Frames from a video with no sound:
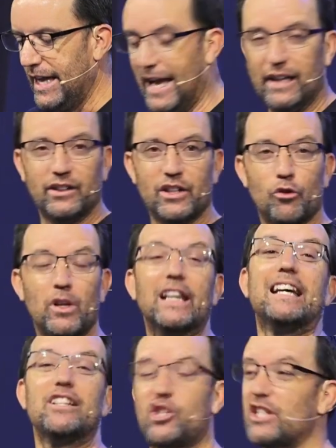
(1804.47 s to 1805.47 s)
And the
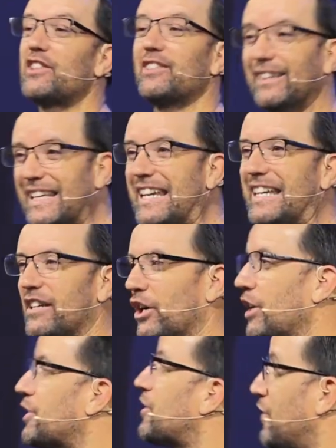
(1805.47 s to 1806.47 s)
religious
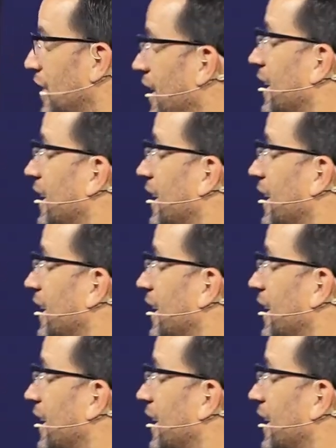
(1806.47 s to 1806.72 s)
leaders, the,